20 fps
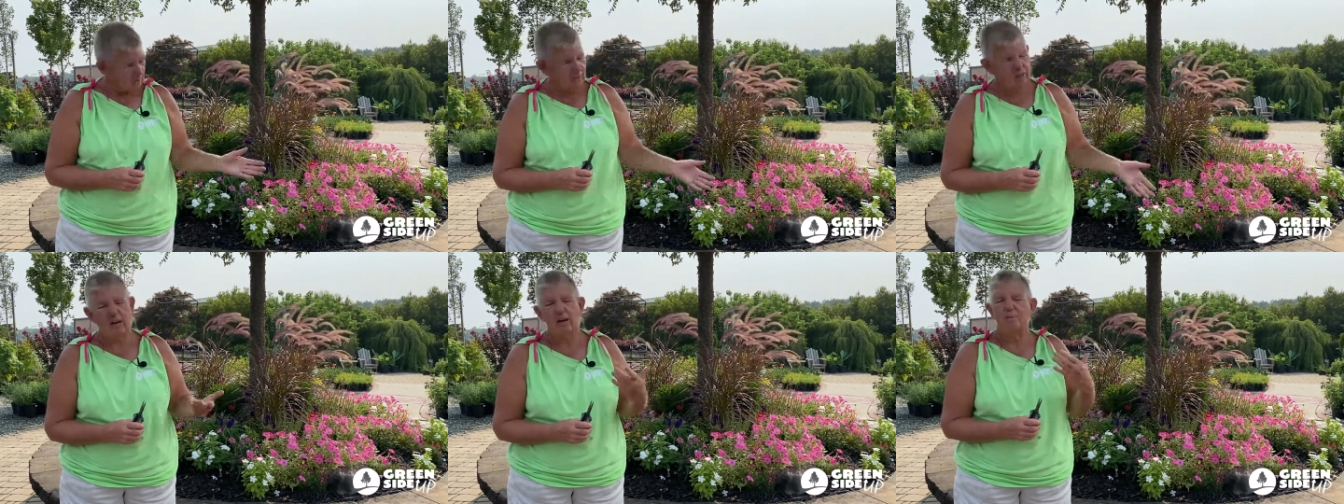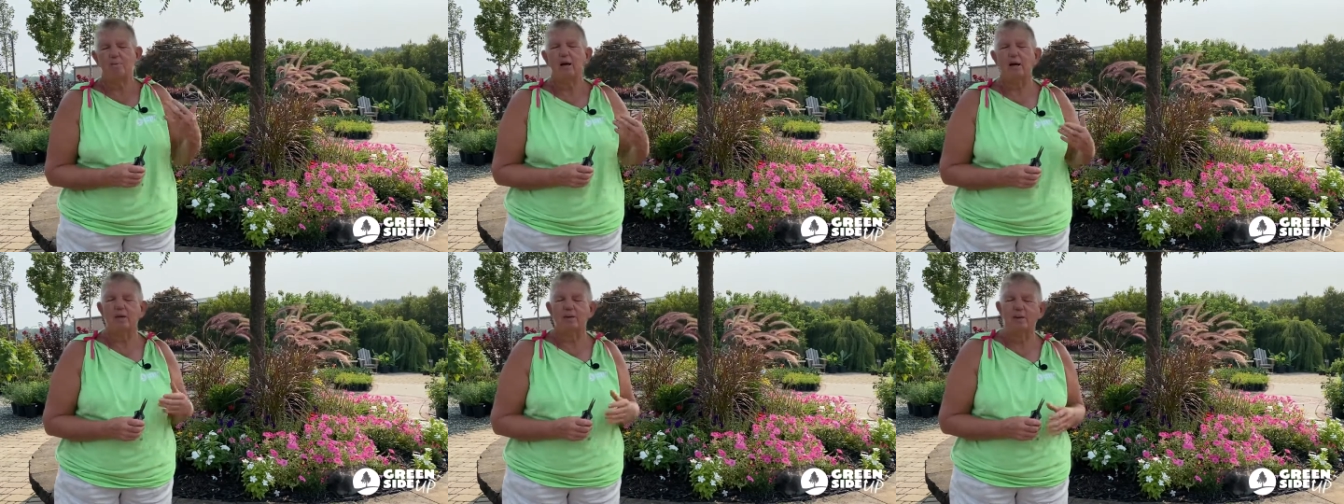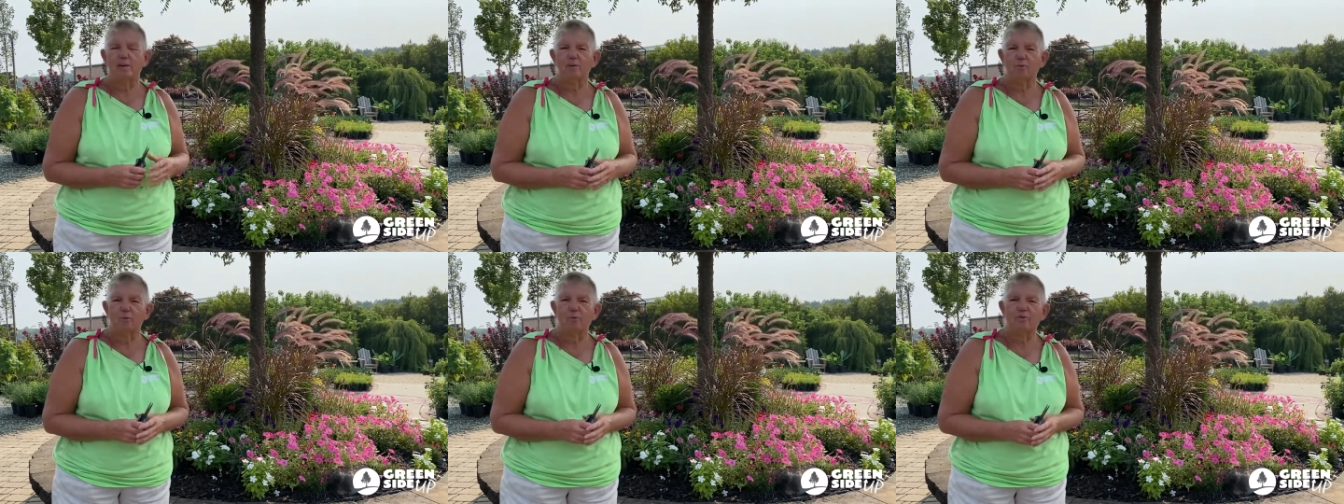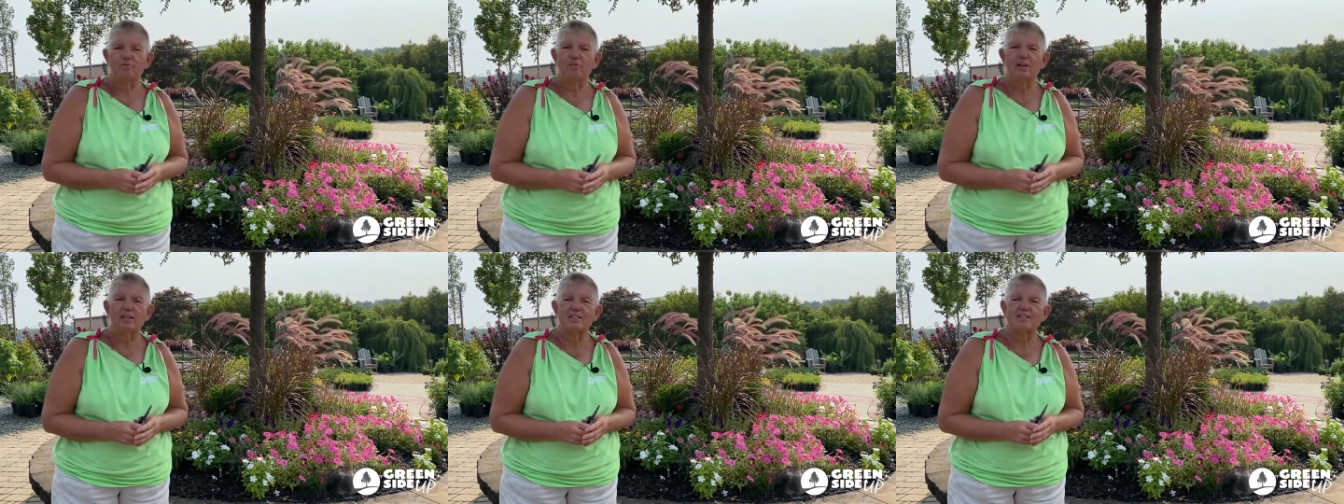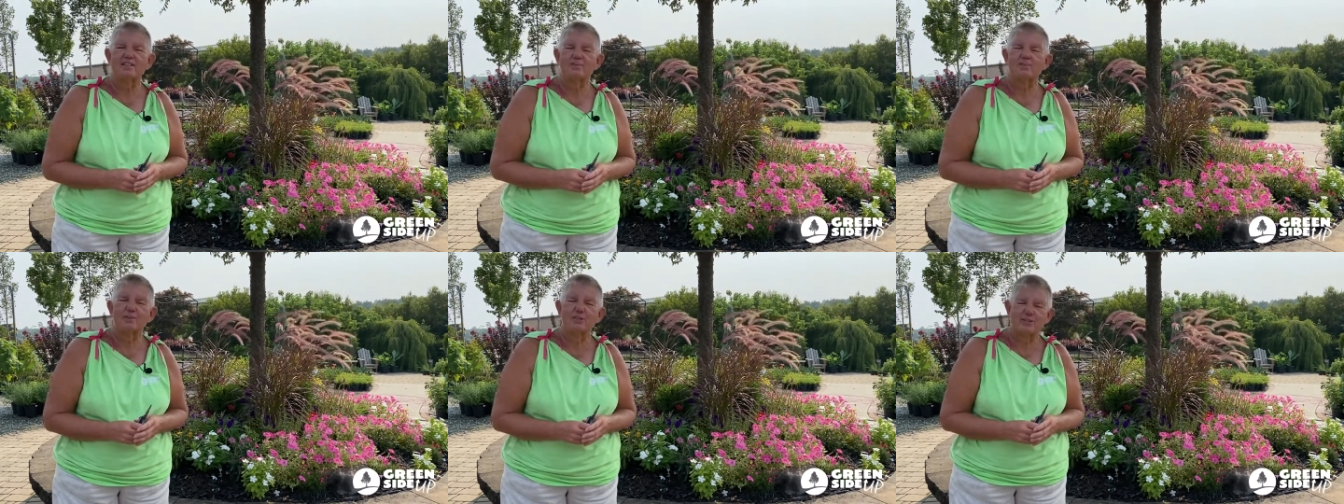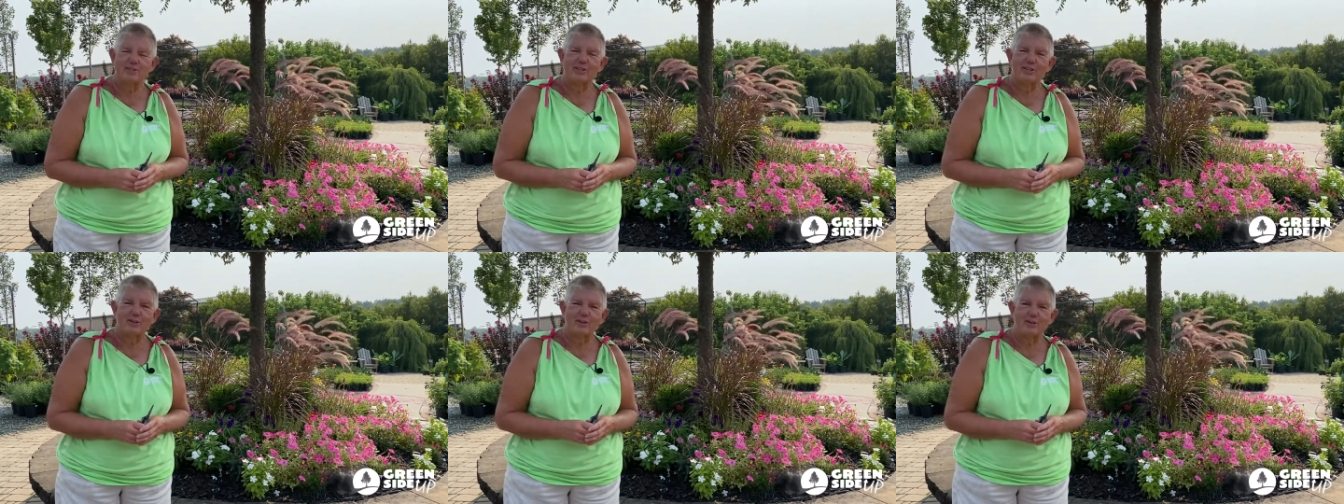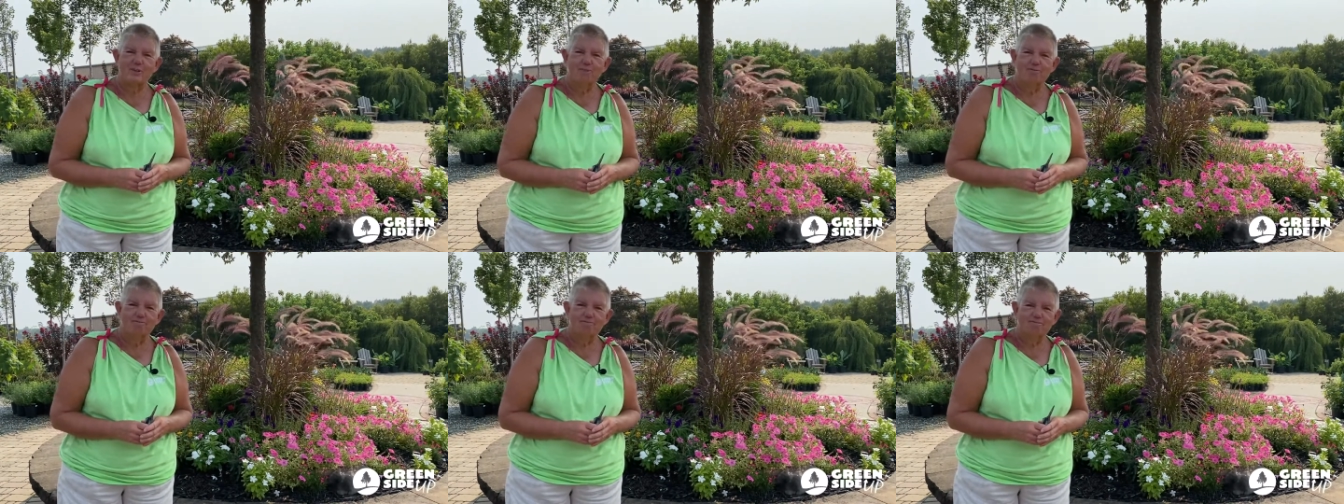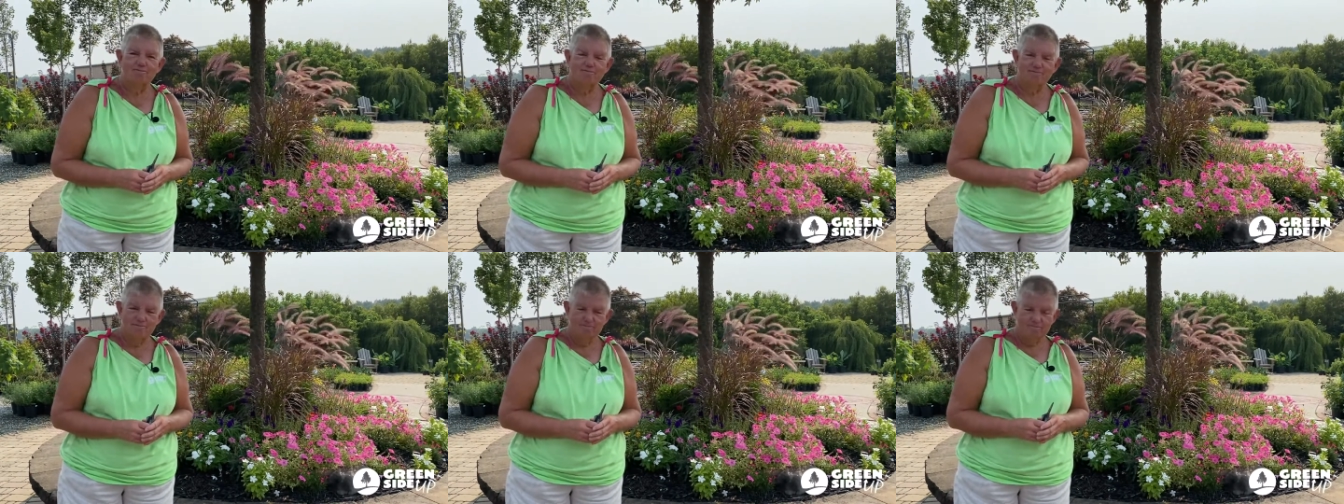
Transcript: come on in and we've got some to sell you.